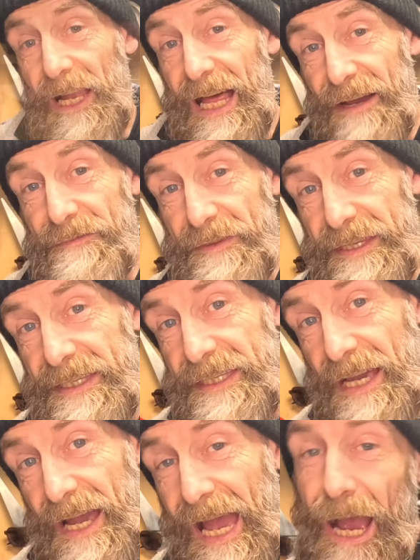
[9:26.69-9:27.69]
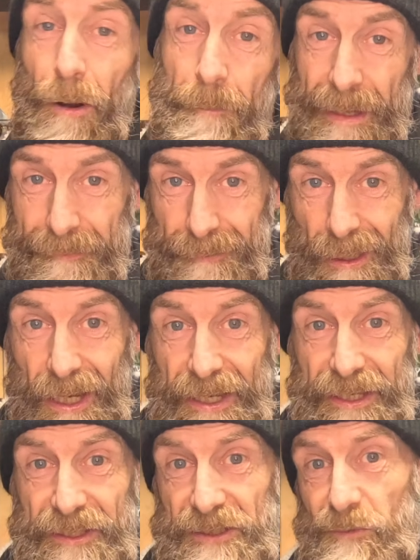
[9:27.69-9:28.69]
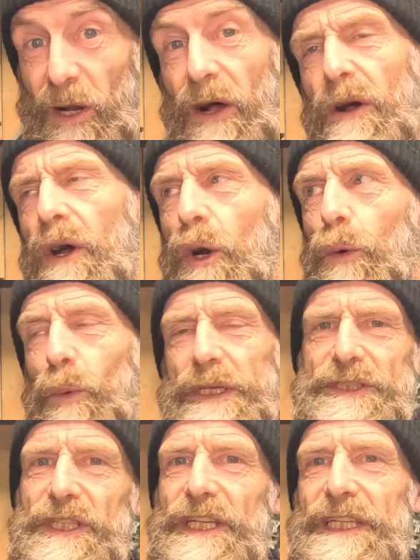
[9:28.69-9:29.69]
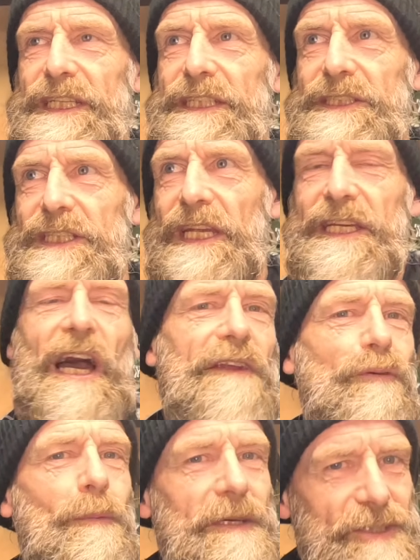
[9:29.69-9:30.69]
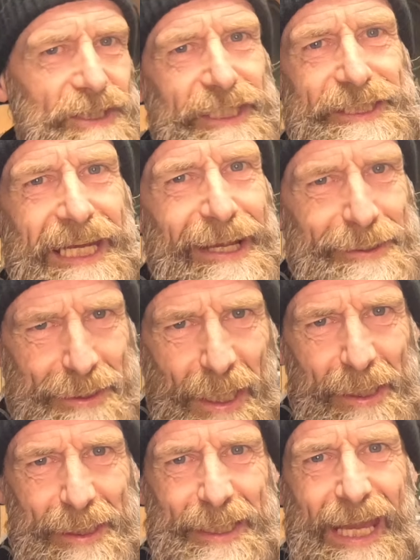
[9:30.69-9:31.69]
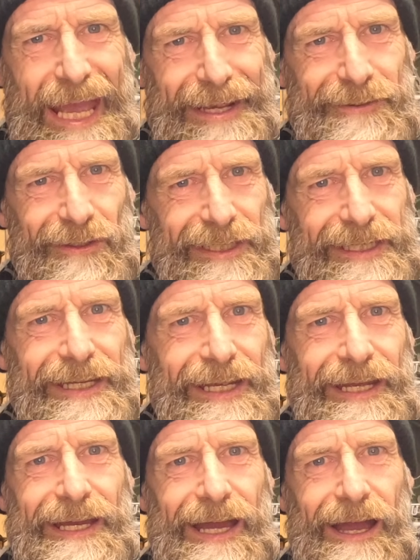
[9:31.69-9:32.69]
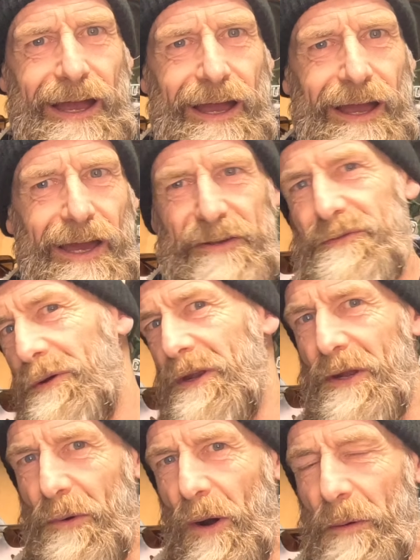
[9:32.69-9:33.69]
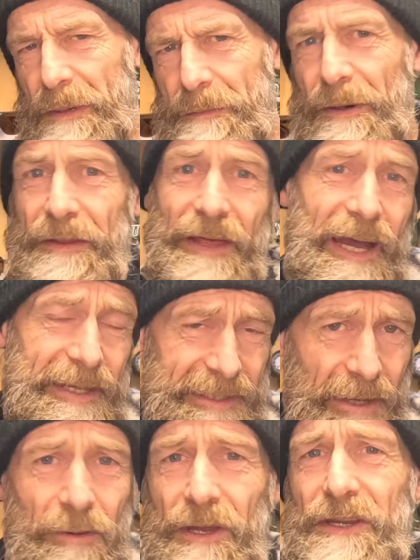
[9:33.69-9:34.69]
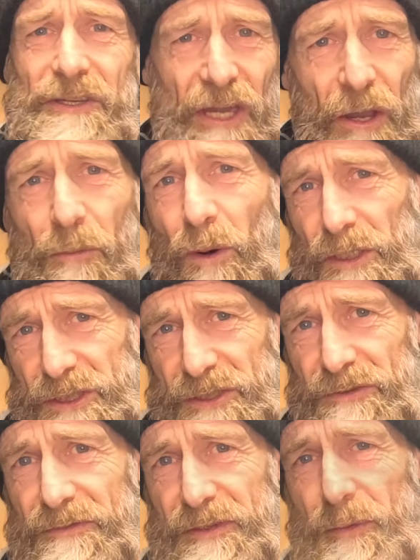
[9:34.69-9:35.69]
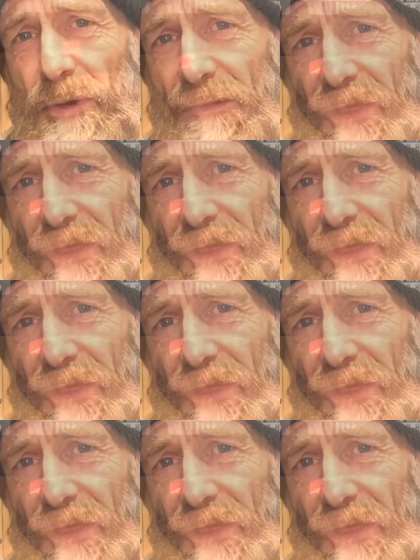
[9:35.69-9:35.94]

have the Outbound light in as well, which is, it kind of almost sits outside the category. And if you want to know what I mean by that, go watch the review on